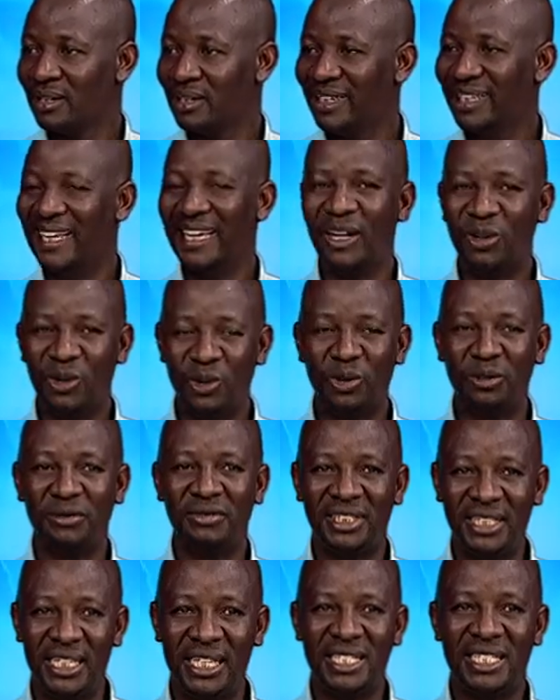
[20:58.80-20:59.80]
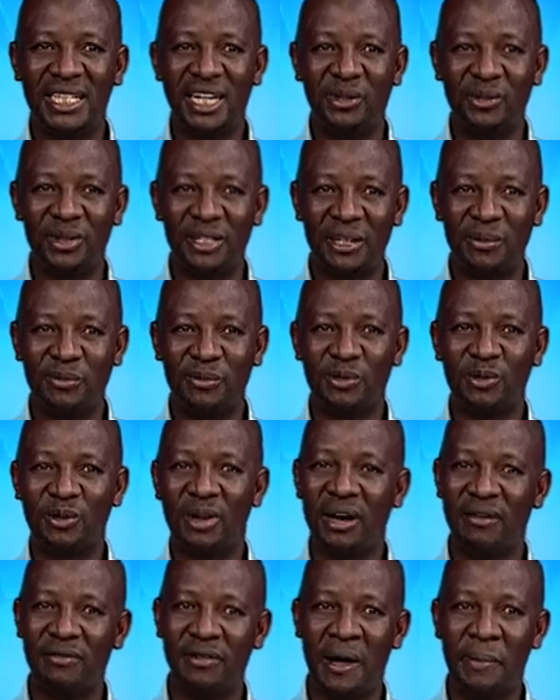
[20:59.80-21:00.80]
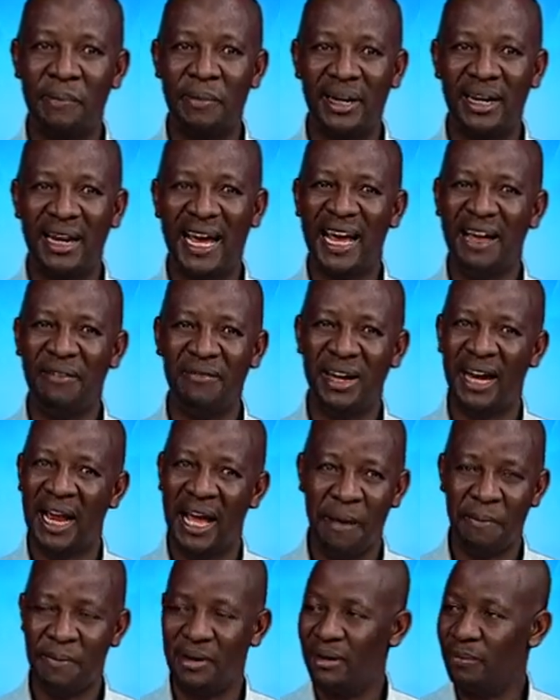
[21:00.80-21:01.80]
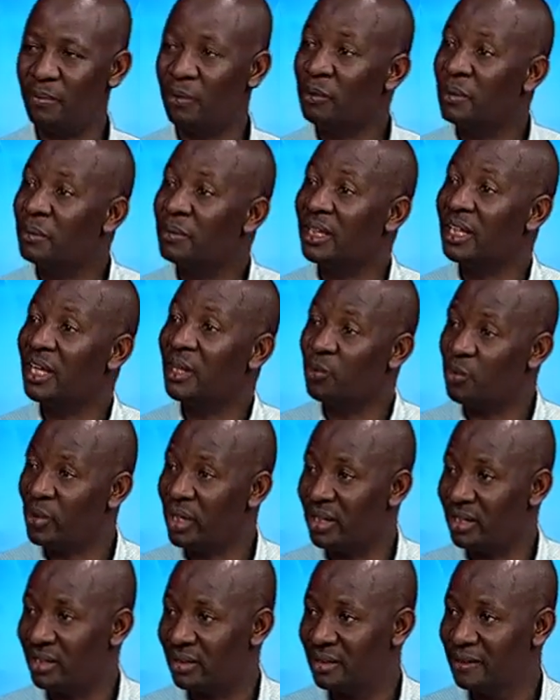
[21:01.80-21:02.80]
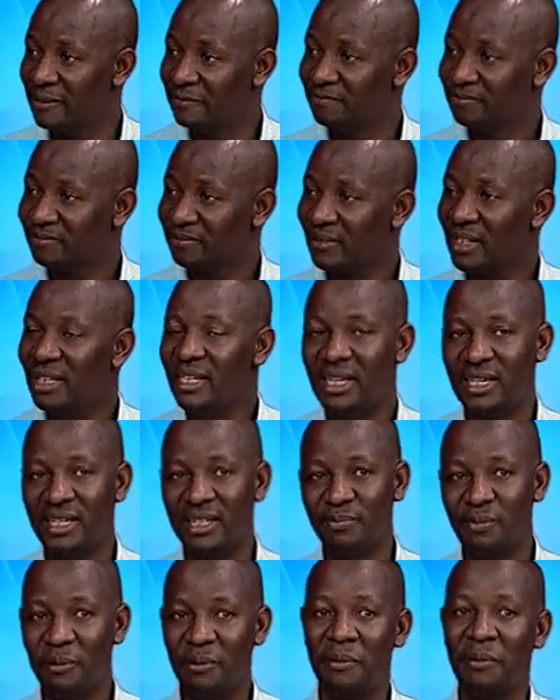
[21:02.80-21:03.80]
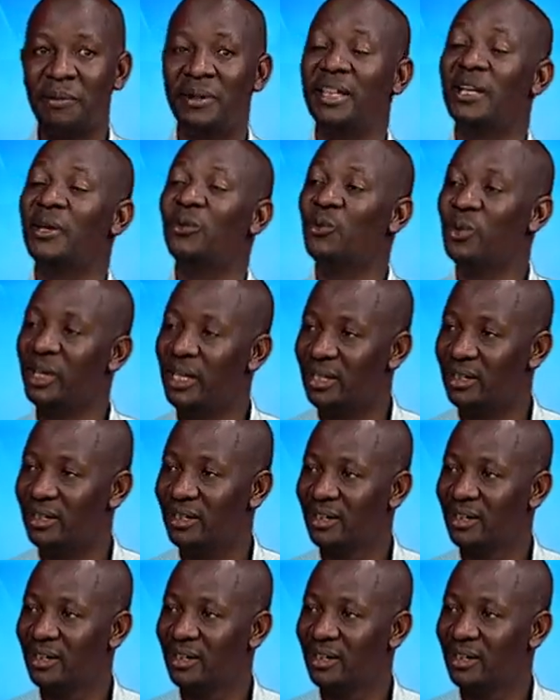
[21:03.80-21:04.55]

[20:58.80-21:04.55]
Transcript: A lot of things that were supposed to have happen haven't happened. Probably they will. Yes, probably they will.